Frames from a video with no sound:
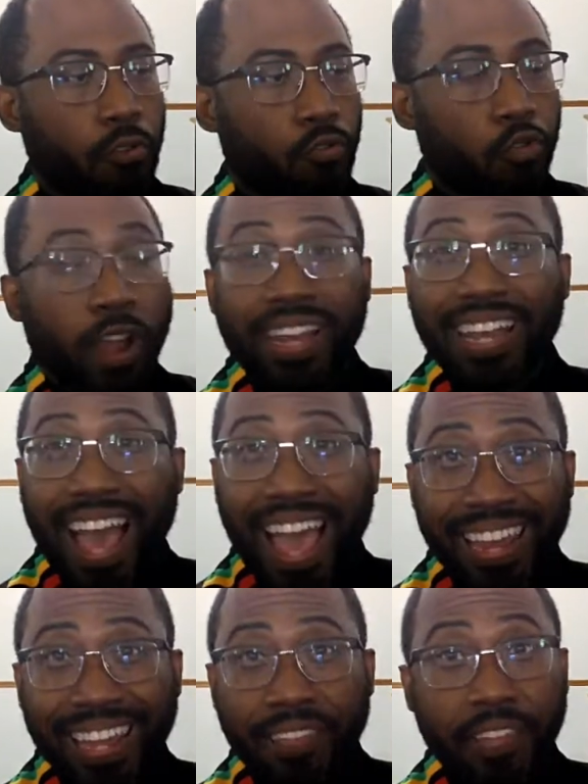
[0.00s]

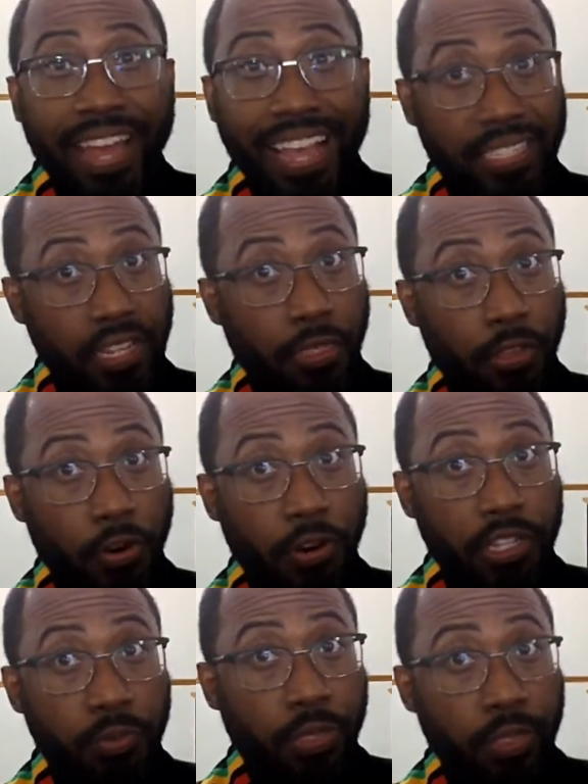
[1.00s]
redlining in the
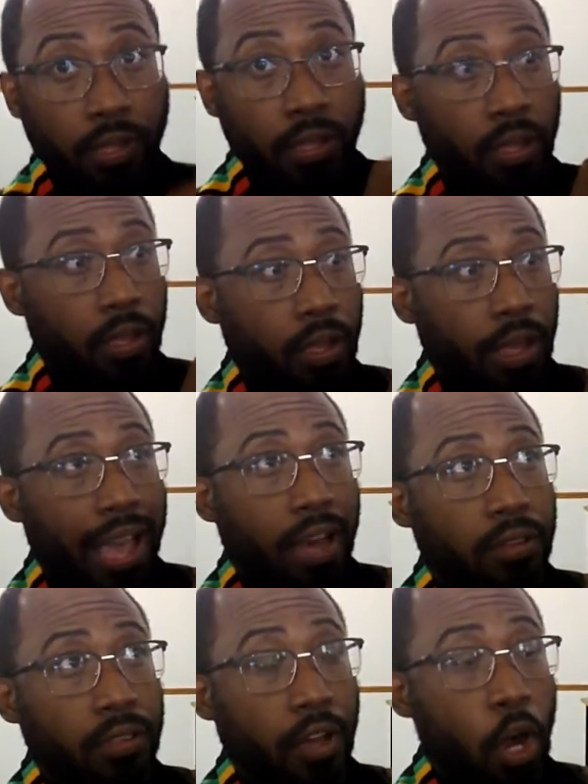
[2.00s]
1930s with
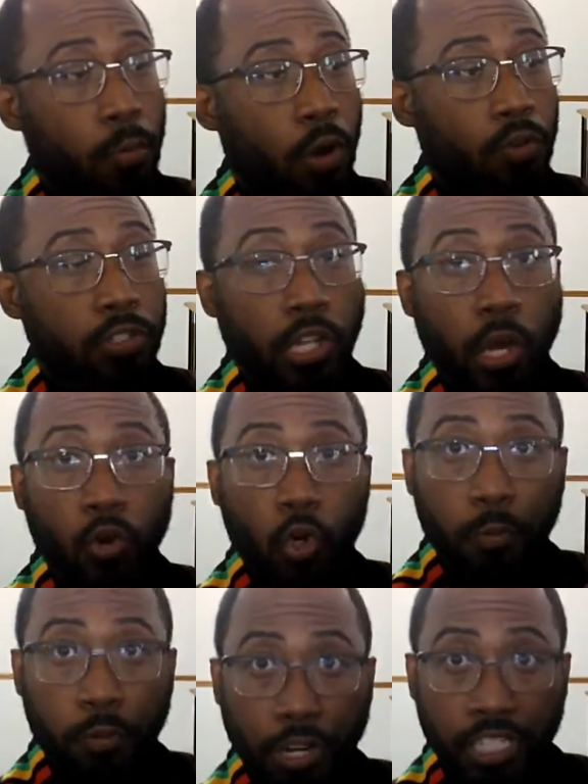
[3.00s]
the Homeowners Loan
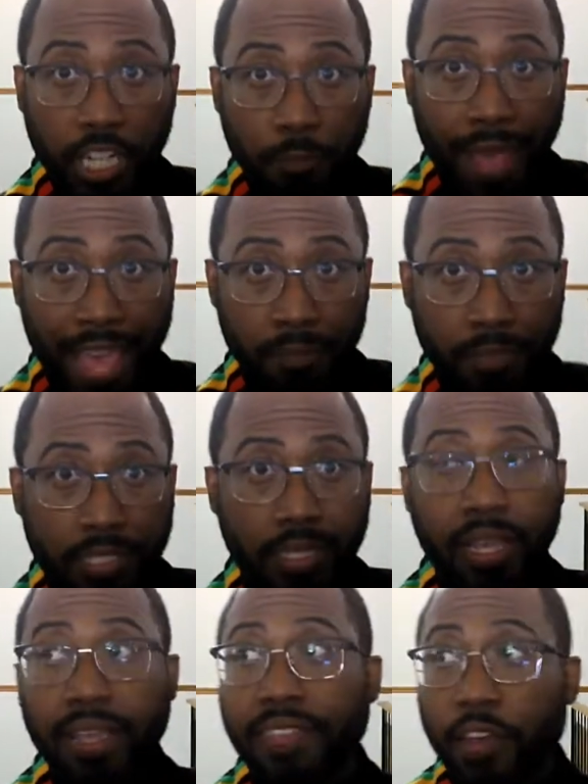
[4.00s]
Corporation maps
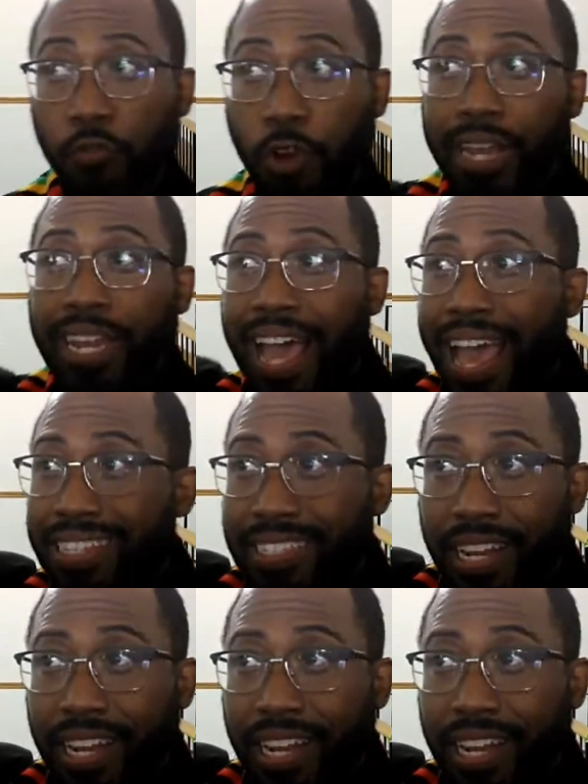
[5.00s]
that redline